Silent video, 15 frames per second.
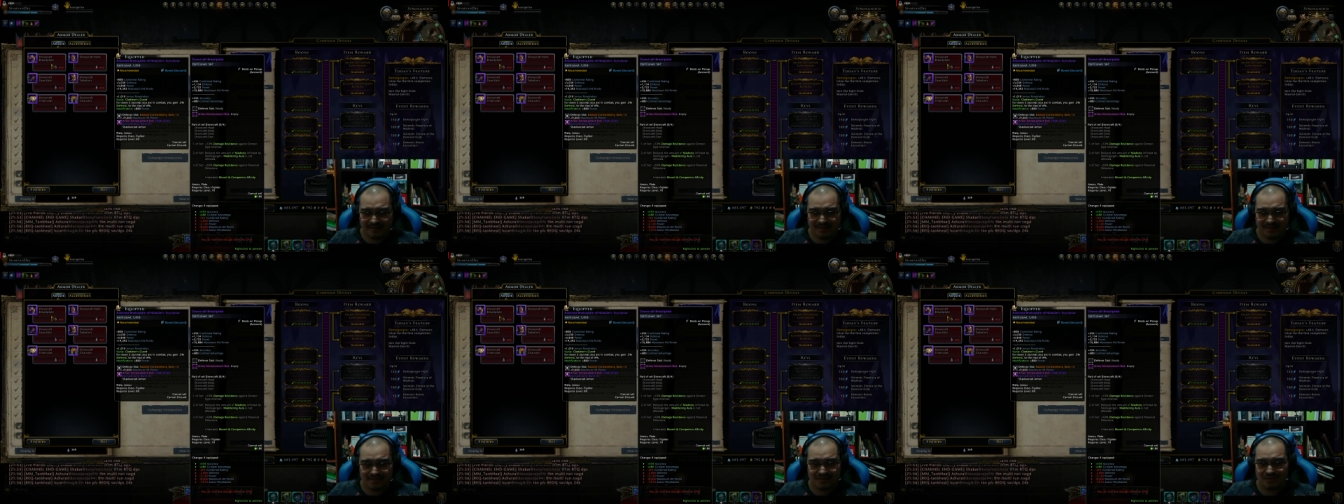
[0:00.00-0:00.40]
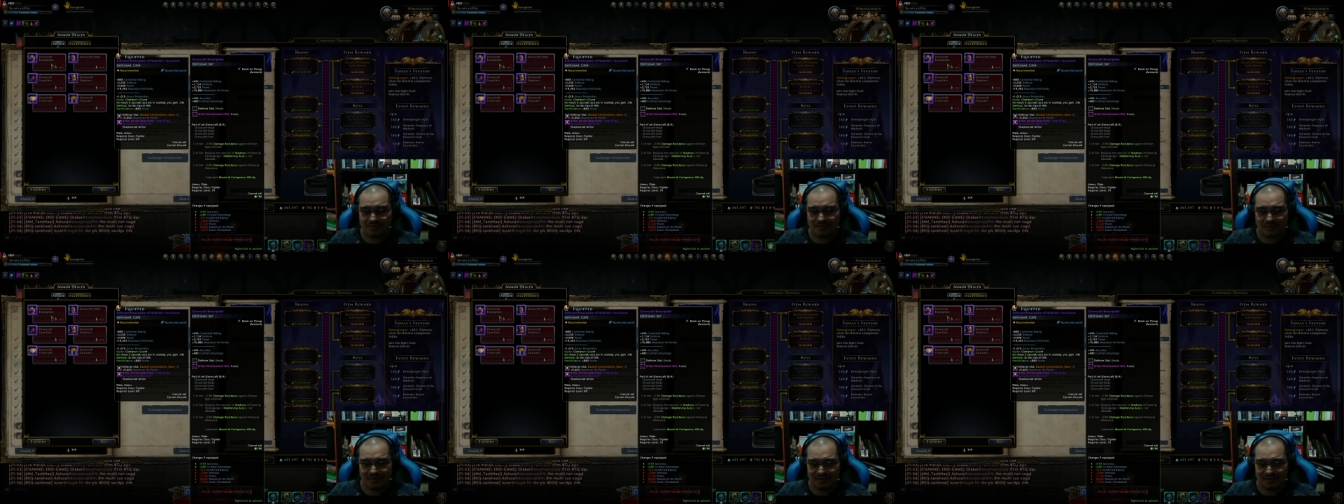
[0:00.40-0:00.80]
there's no
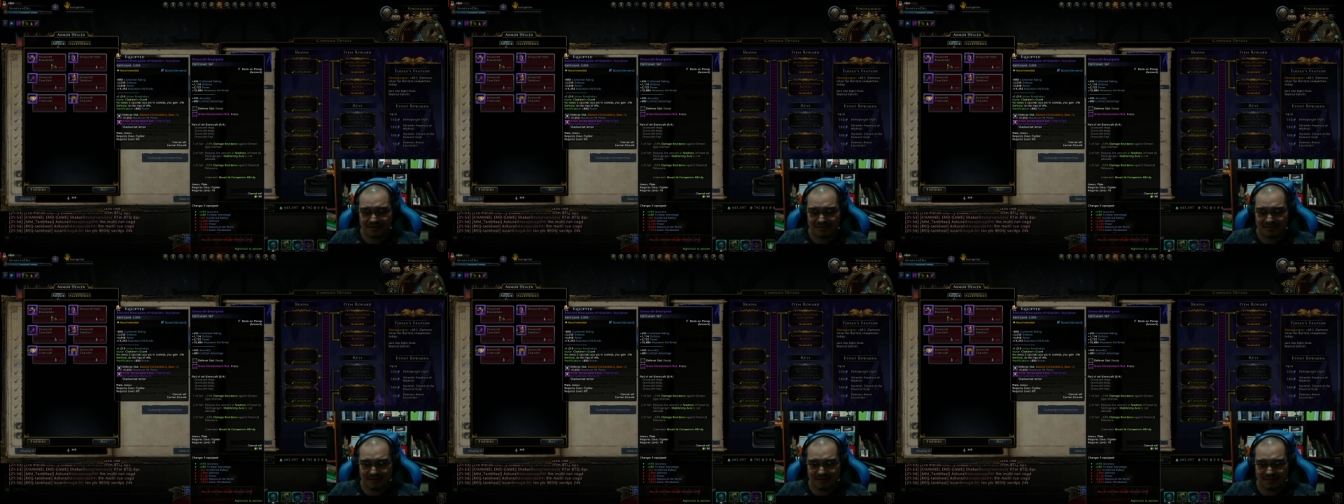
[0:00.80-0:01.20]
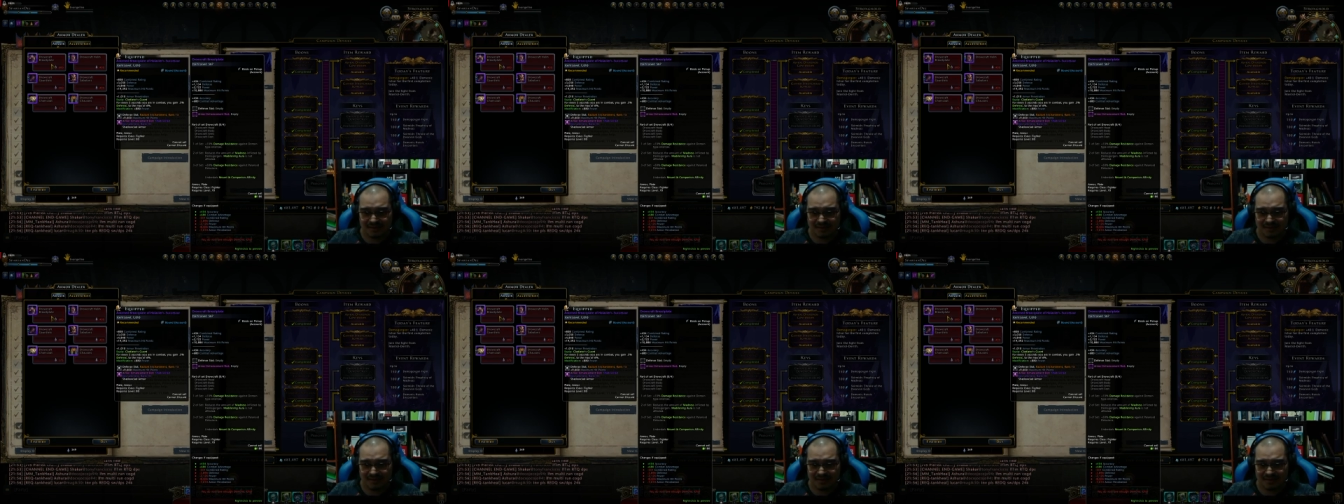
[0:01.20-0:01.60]
point
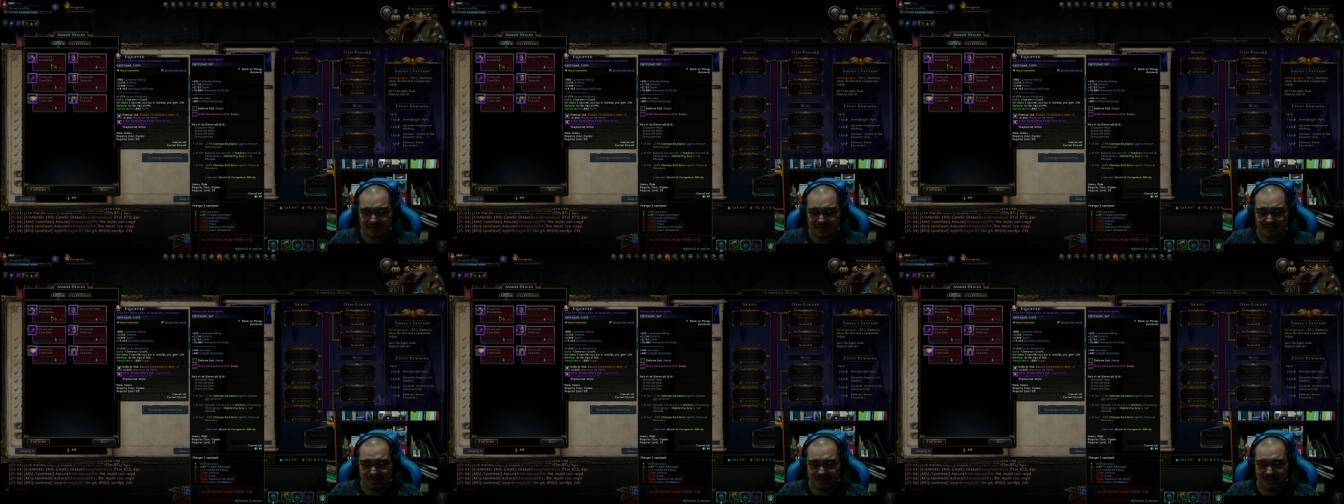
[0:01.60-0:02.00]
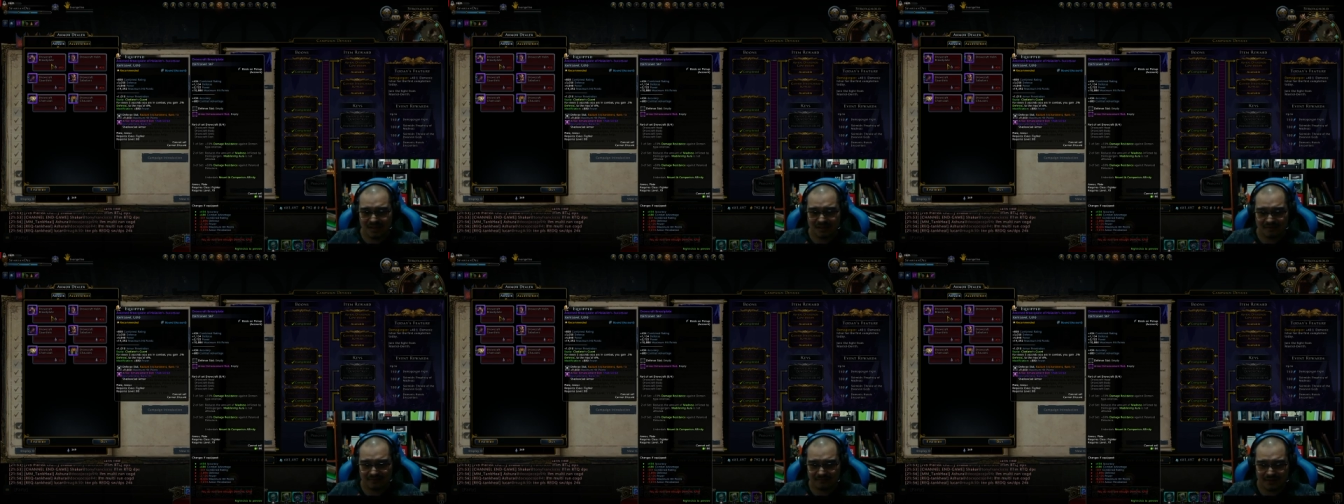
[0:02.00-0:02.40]
because they don't
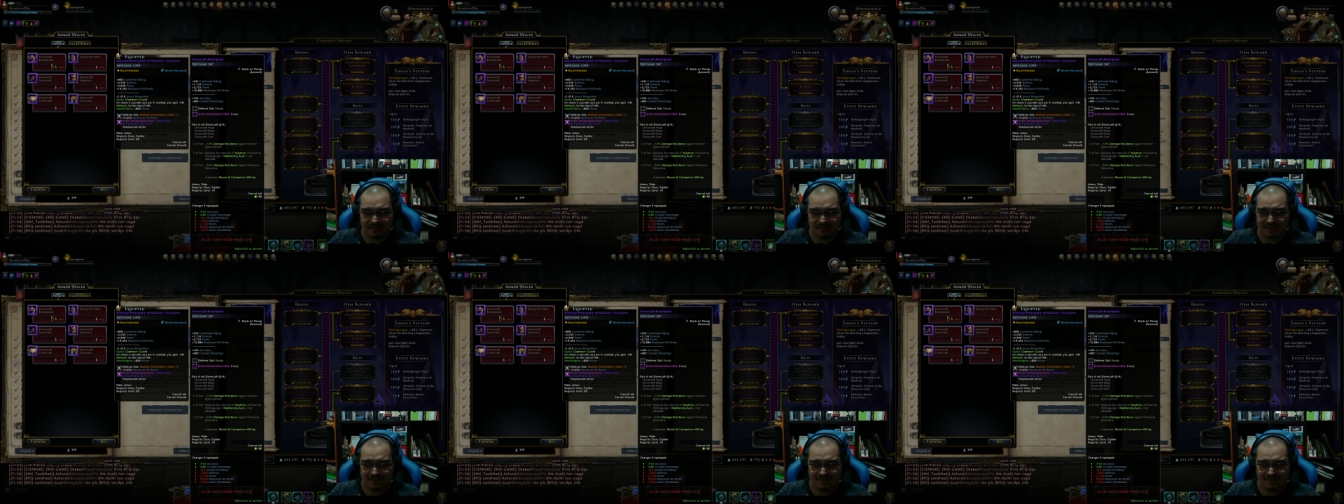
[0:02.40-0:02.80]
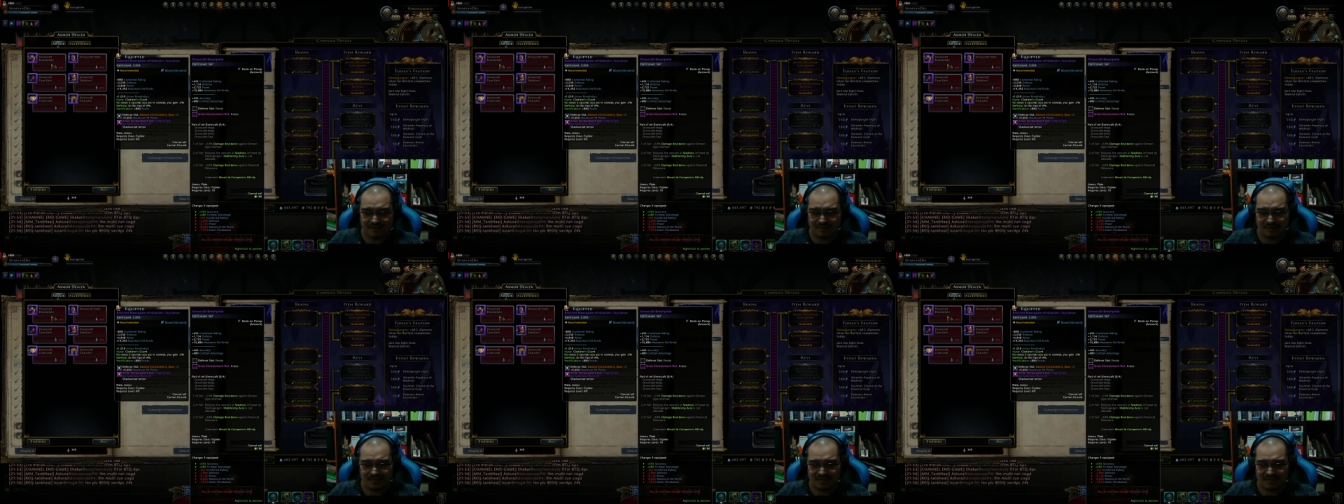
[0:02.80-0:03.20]
have paranoid
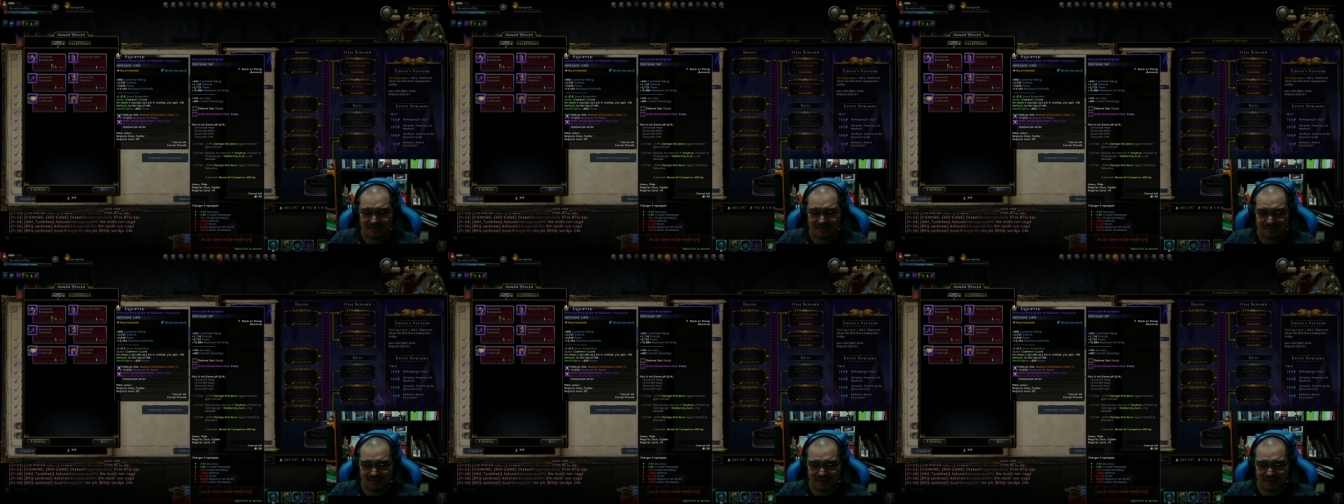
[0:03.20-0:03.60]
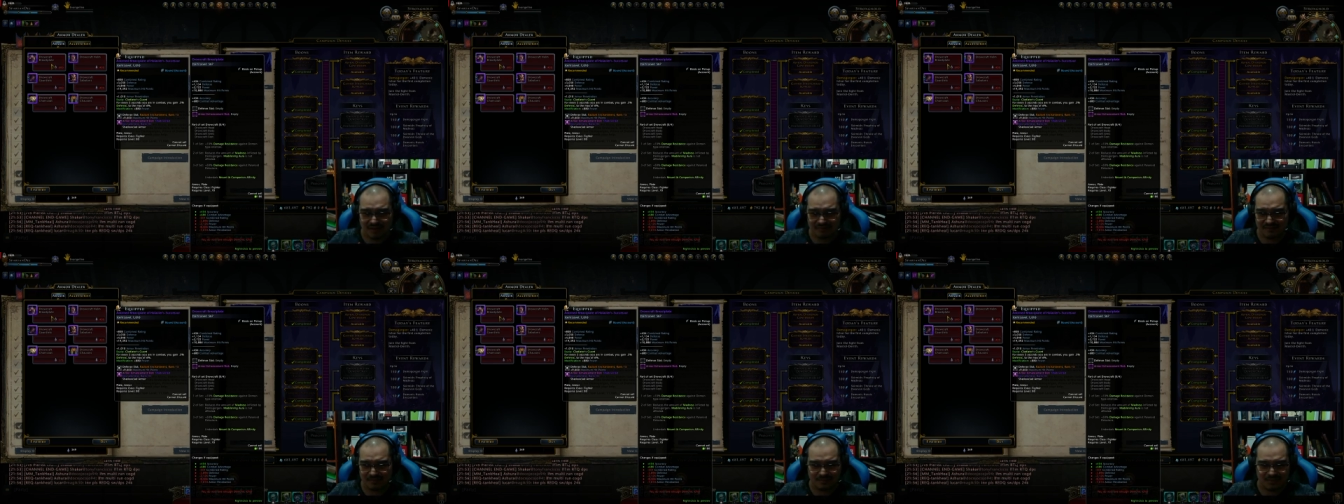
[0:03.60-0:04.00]
delusions they don't
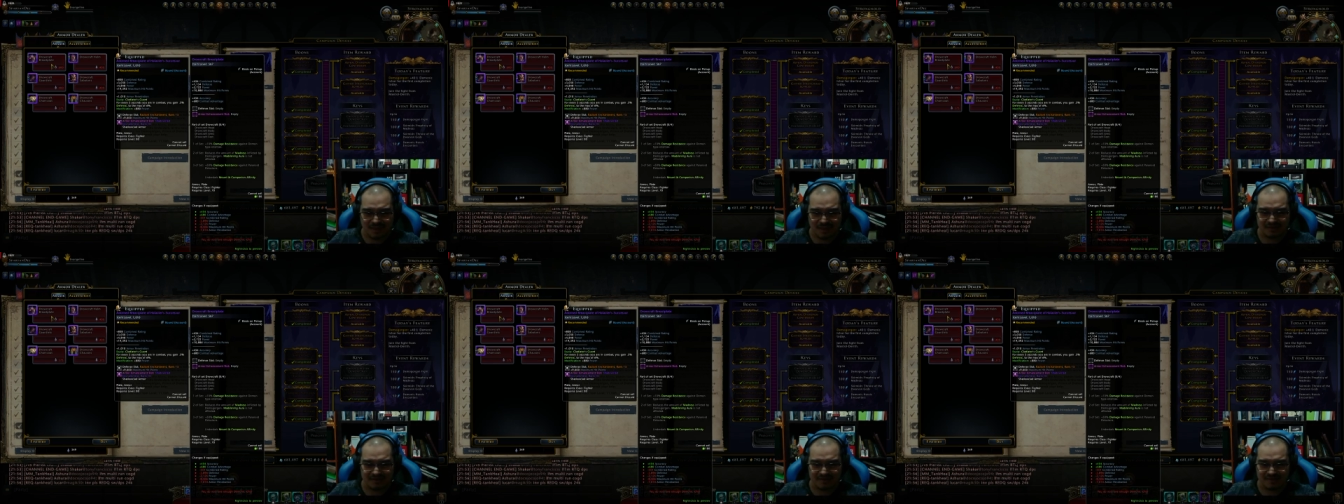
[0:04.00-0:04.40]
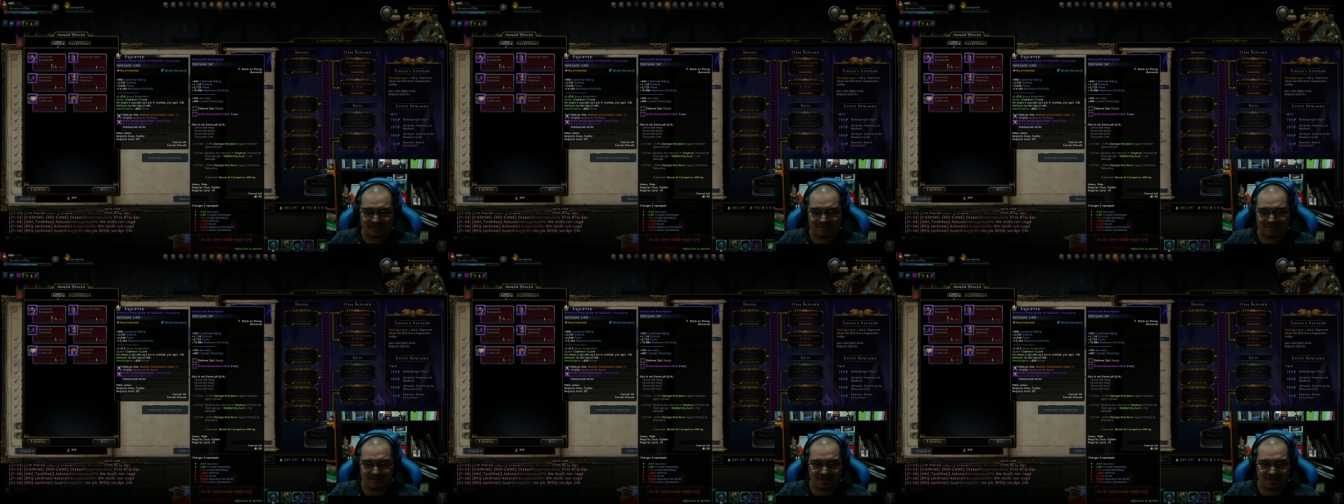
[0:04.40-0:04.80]
have the madness